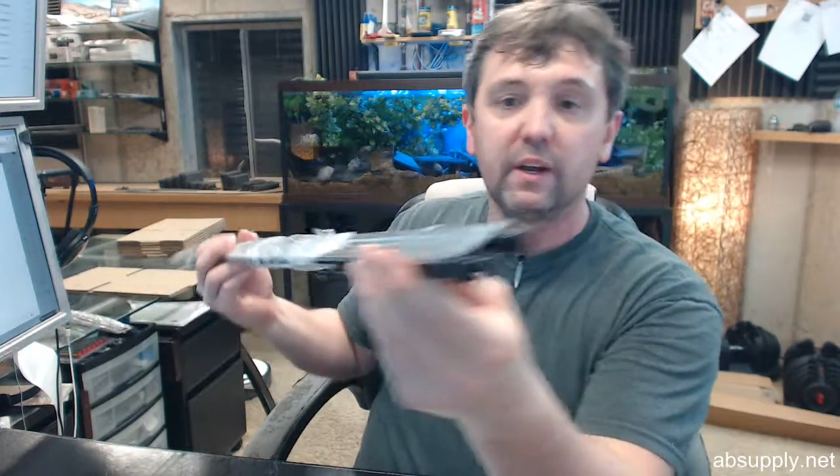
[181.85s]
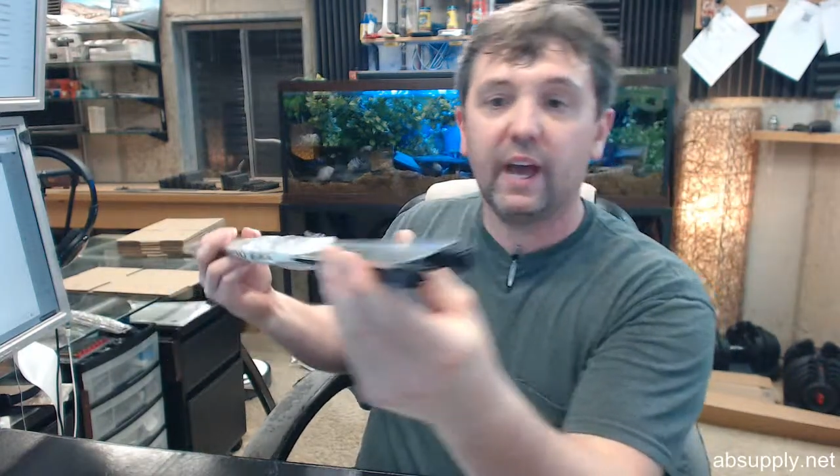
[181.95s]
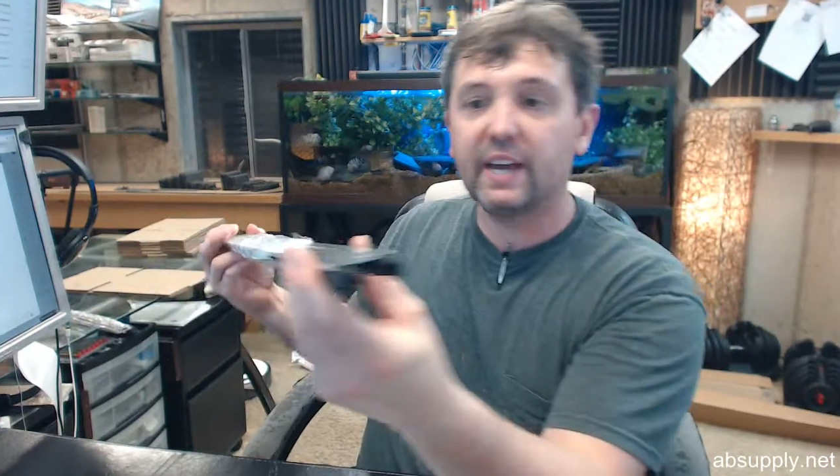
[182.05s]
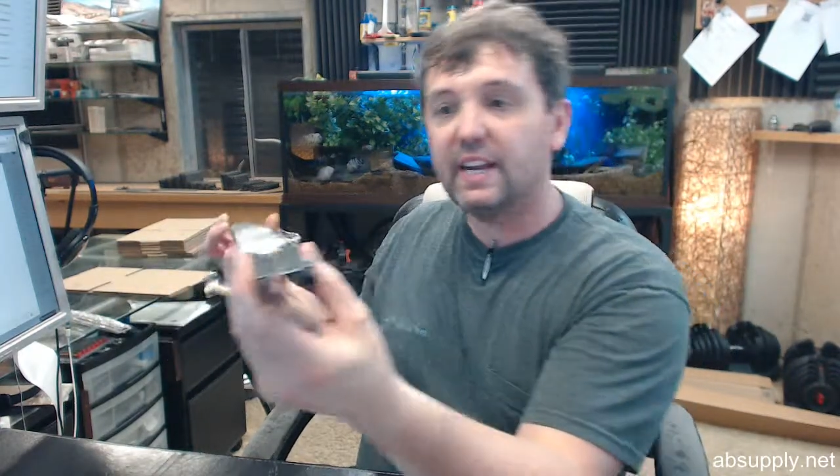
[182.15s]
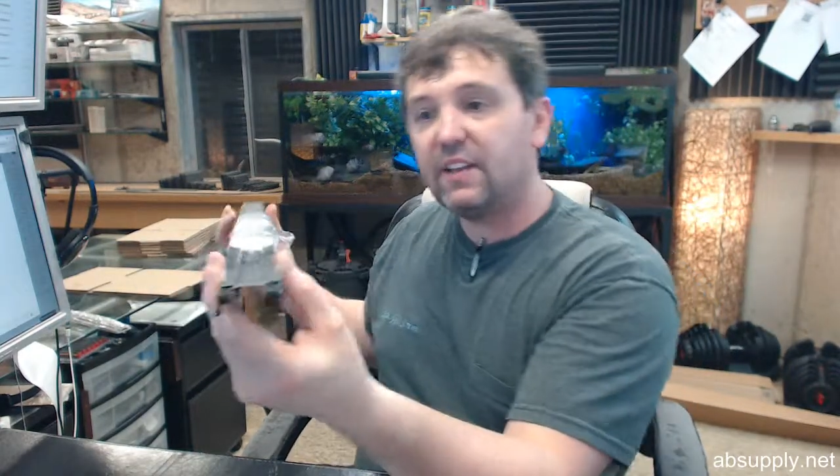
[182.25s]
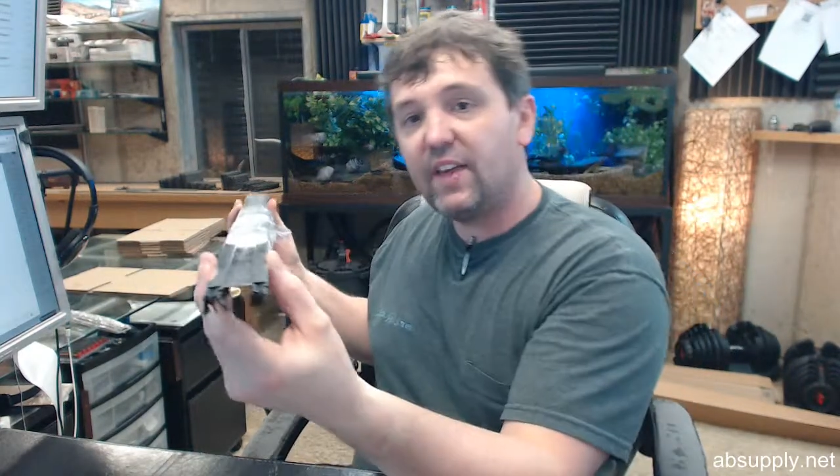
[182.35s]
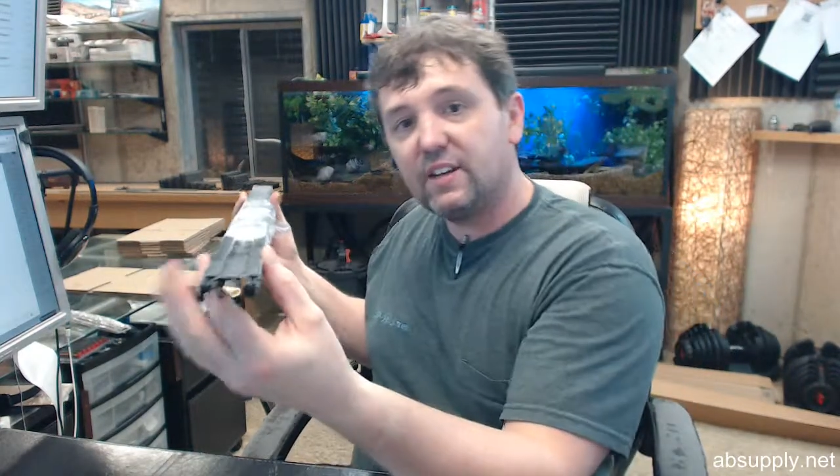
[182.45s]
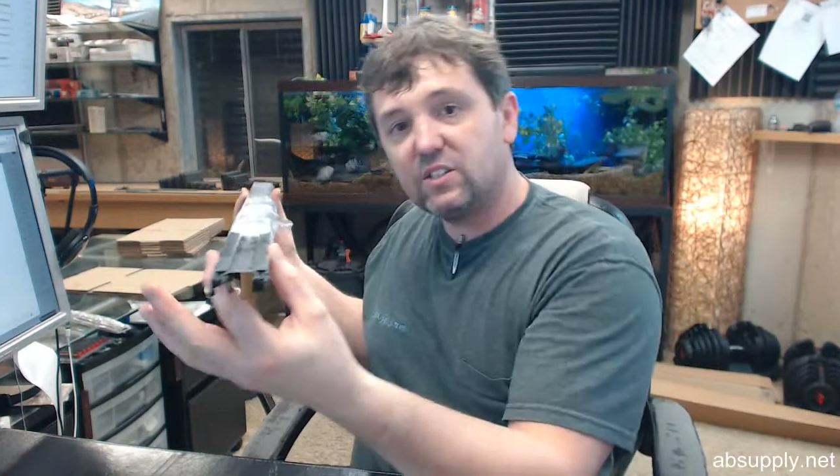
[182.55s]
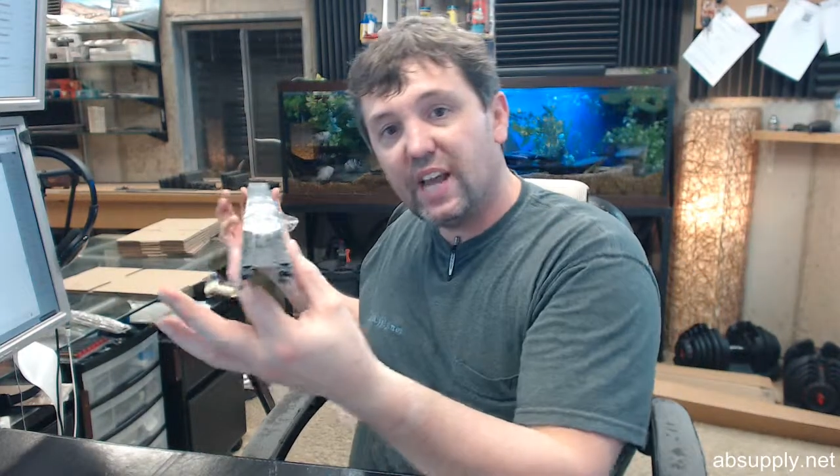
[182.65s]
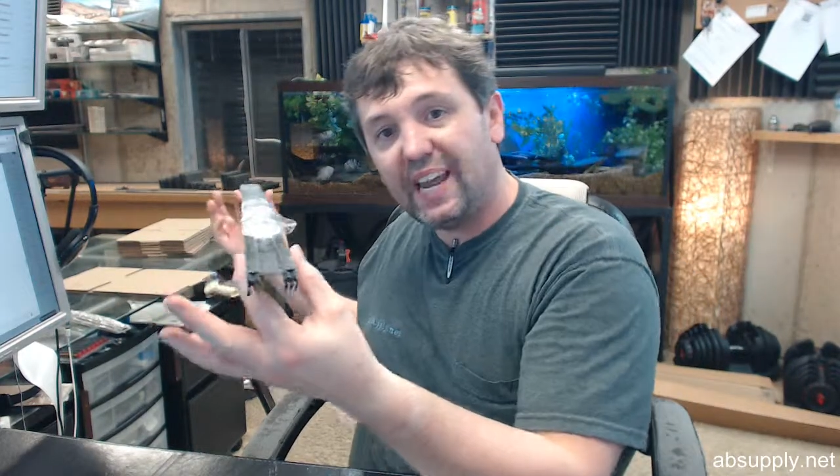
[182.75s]
at getting
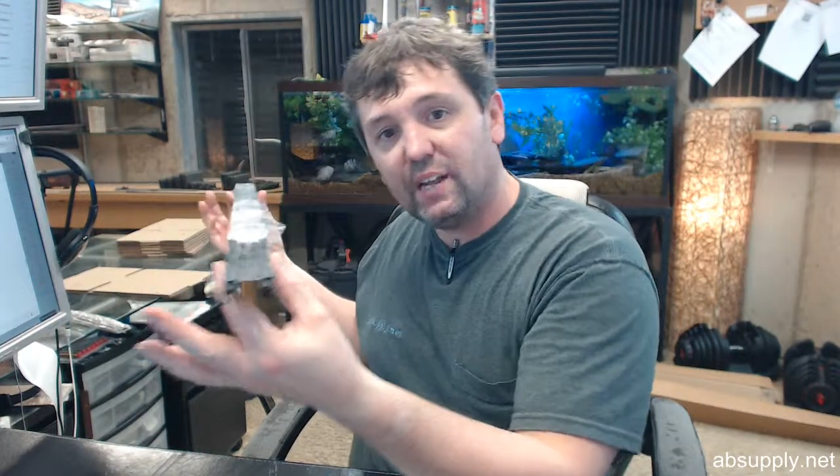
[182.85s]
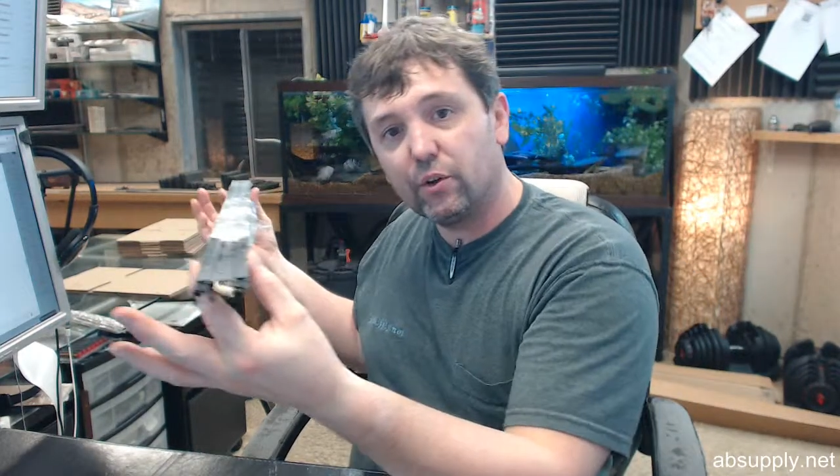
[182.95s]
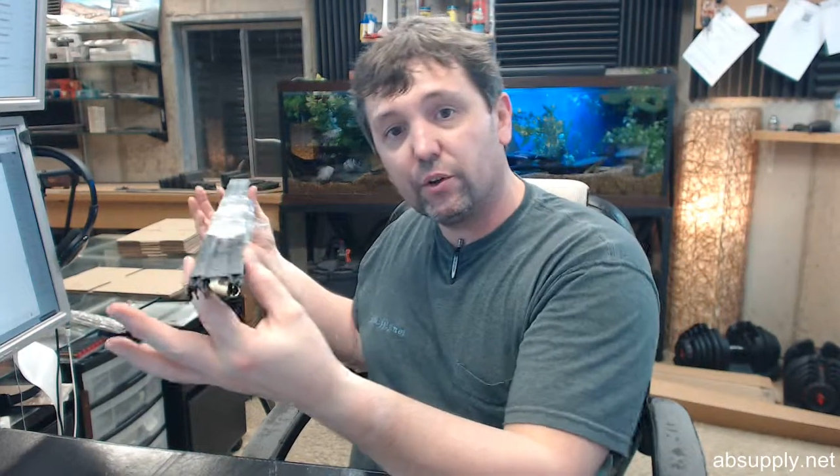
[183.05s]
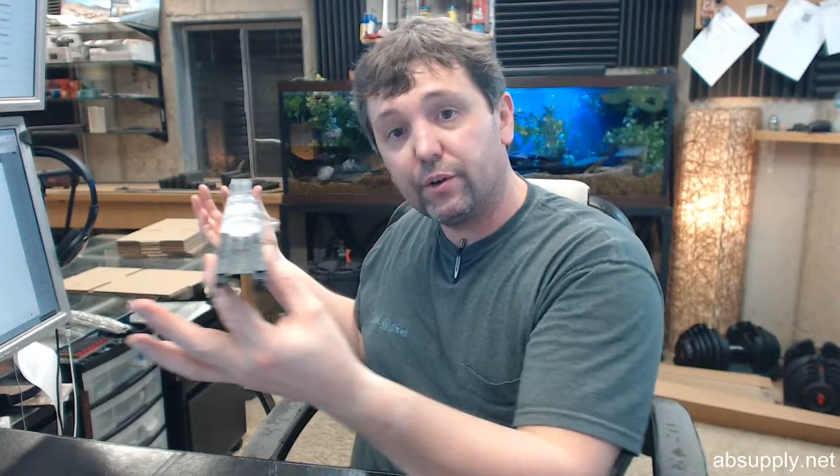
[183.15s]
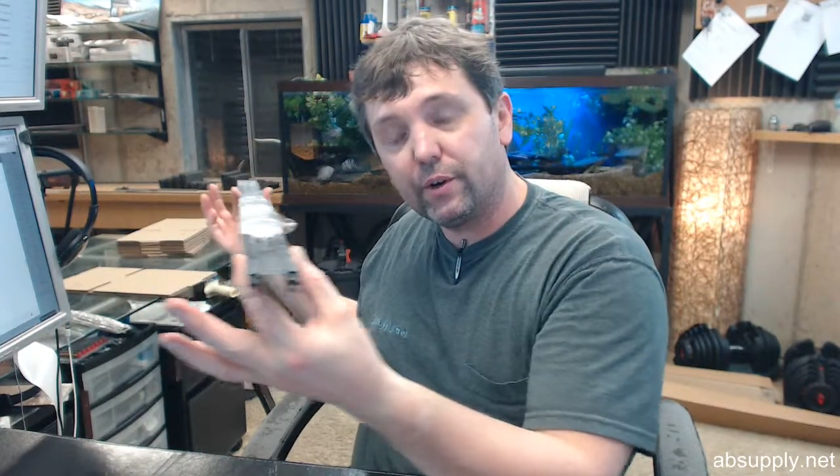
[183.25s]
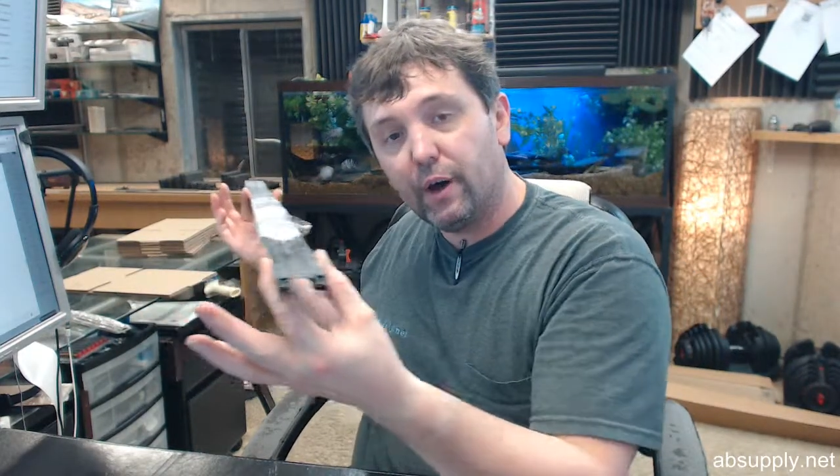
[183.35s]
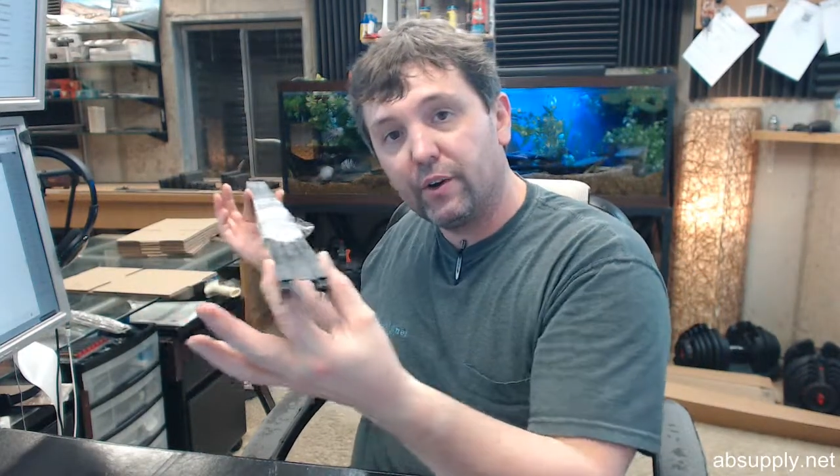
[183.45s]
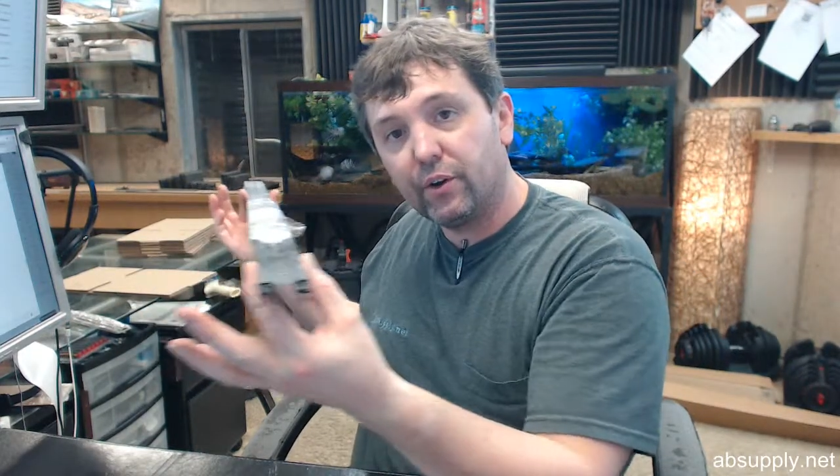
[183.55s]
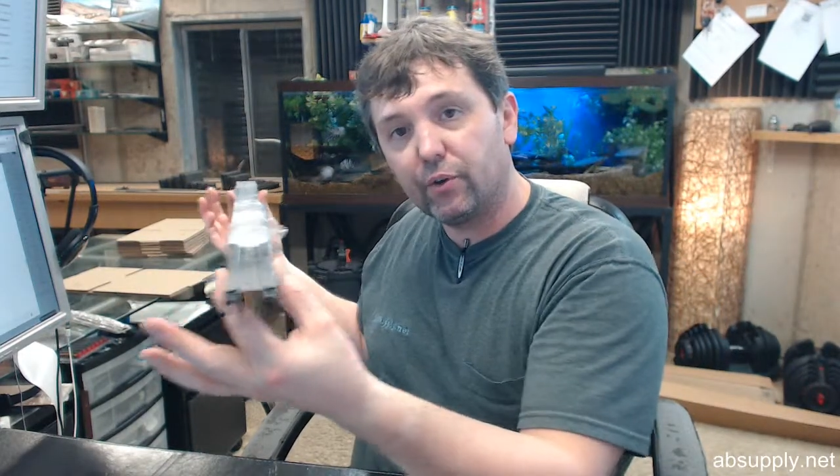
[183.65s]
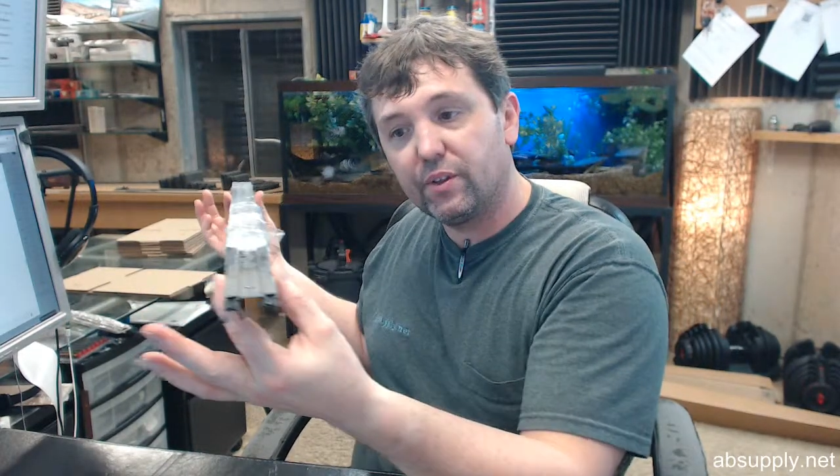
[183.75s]
that tailored
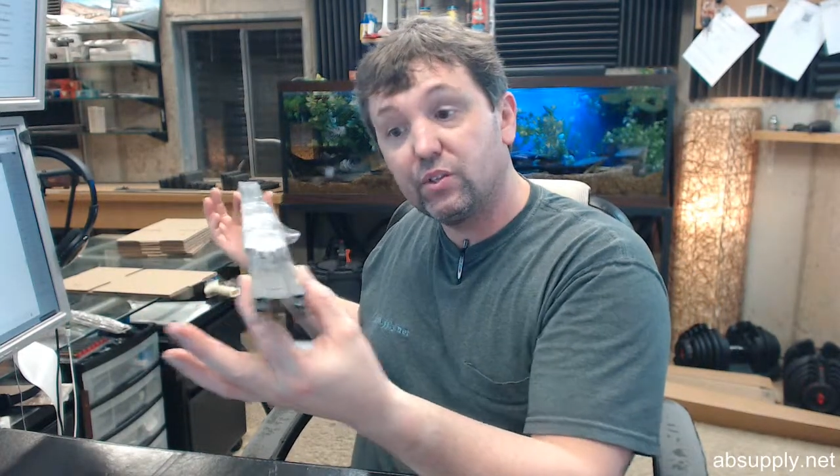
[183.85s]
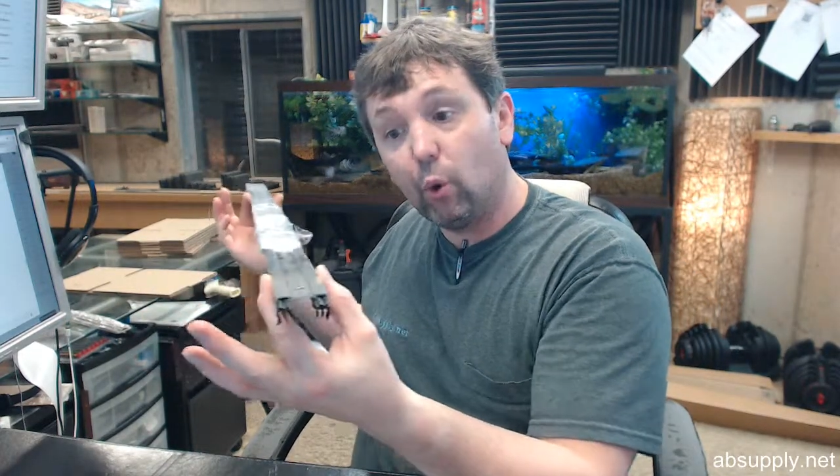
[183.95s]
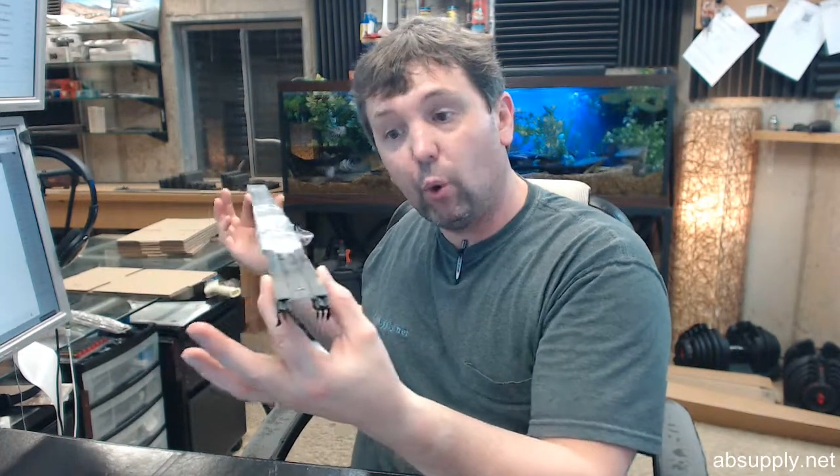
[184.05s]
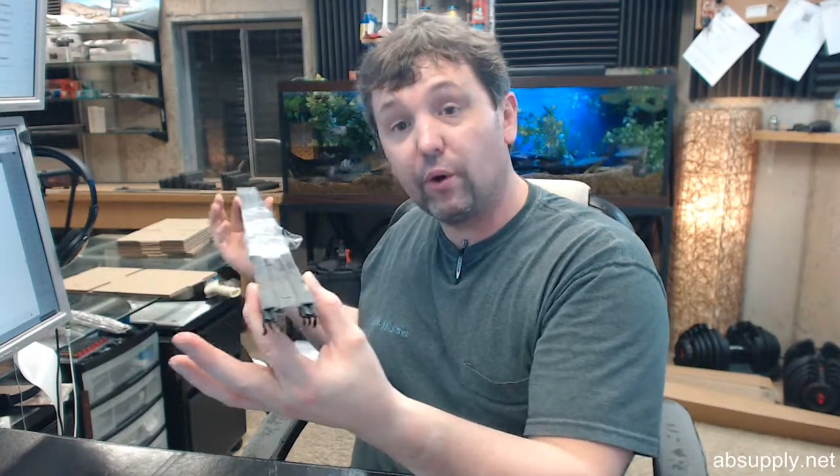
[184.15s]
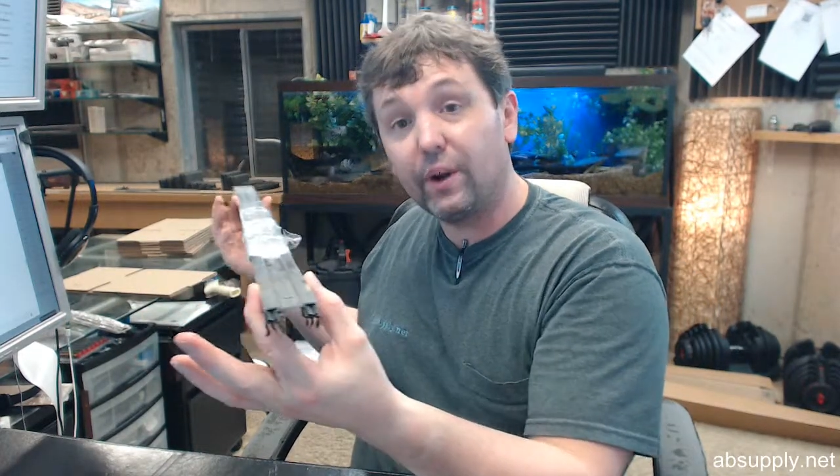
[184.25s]
under the door